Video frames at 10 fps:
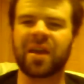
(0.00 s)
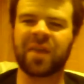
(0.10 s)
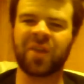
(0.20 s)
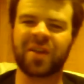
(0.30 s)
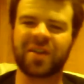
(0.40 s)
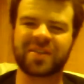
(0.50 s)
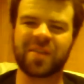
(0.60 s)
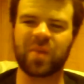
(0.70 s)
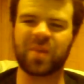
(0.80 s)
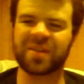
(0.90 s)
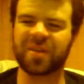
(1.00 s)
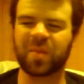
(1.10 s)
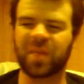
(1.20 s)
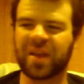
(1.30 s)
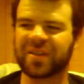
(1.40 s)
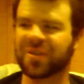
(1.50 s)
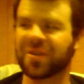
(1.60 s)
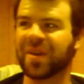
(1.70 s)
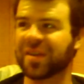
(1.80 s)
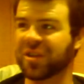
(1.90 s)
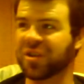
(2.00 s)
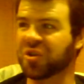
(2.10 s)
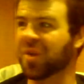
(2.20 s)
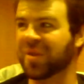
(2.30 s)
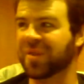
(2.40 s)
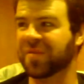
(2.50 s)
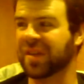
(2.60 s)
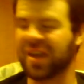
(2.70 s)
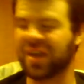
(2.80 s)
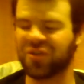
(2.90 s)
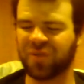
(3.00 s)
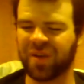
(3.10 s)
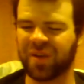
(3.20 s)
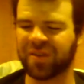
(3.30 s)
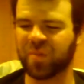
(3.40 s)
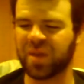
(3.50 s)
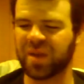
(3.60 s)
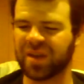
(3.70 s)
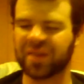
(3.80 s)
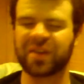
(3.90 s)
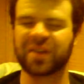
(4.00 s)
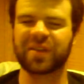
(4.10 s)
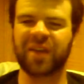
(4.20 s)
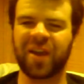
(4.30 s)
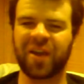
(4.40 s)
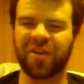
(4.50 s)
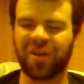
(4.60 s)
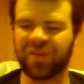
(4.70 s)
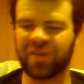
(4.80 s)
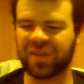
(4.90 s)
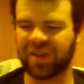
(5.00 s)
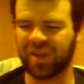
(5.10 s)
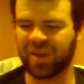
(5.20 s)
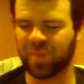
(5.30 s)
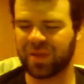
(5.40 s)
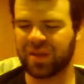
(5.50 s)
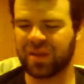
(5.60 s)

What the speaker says: I've got to sleep in some days so I can enjoy this vacation rather than being tired all the time.